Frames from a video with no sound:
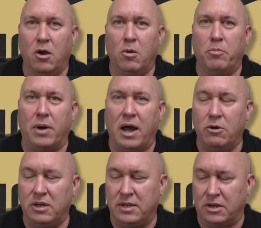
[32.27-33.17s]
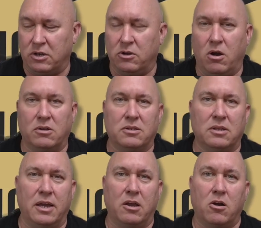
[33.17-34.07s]
Biodetection dogs,
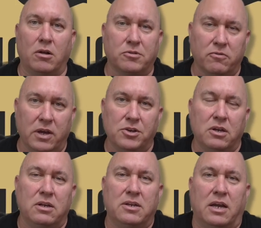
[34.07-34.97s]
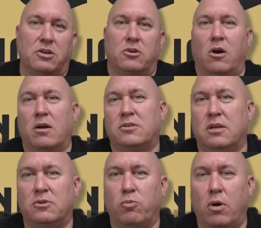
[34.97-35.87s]
like conservation detection dogs,
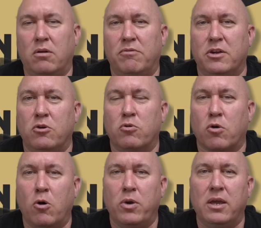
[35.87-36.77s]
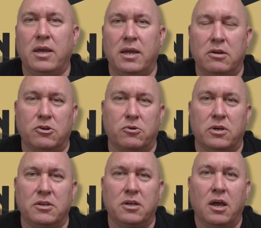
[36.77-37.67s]
is one of the growing
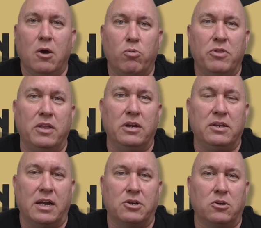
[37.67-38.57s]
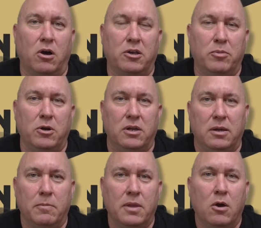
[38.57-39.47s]
industries within the detection dog
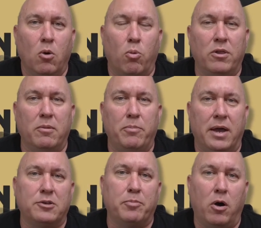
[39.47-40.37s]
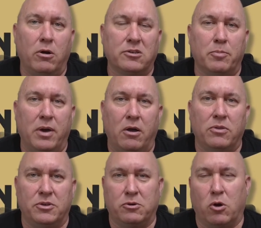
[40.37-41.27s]
community. One of the best parts about
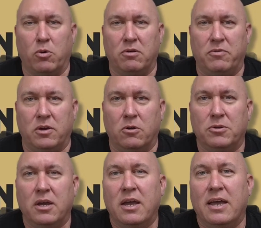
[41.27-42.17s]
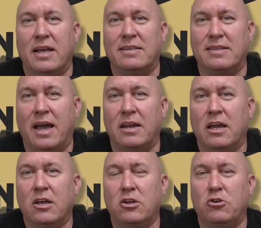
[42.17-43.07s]
this growing field is that
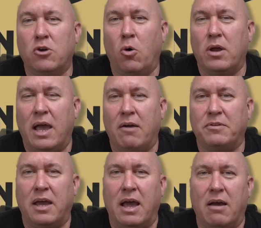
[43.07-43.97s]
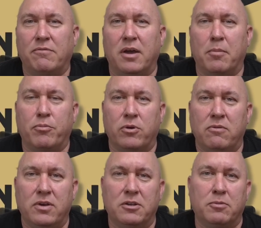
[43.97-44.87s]
you don't have to have that
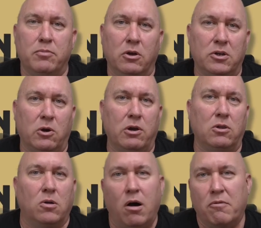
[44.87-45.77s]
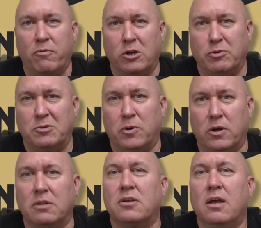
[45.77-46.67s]
previous military law enforcement
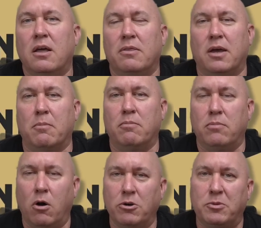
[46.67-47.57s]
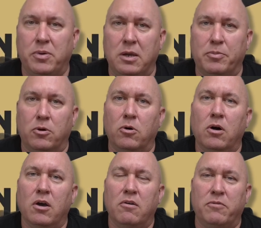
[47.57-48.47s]
experience that most people
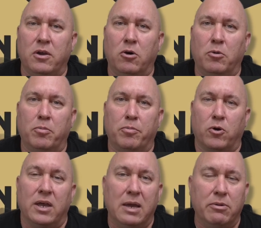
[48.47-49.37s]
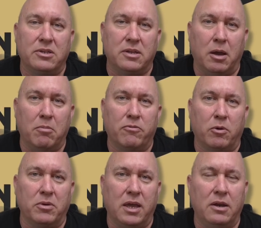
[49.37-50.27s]
feel prohibits them
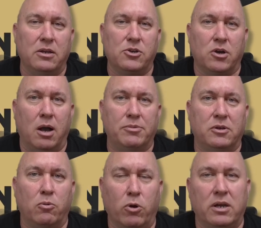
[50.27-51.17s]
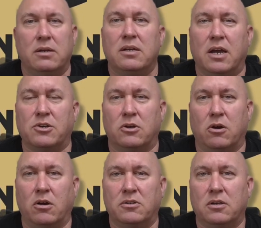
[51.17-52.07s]
from getting jobs in working detection dogs.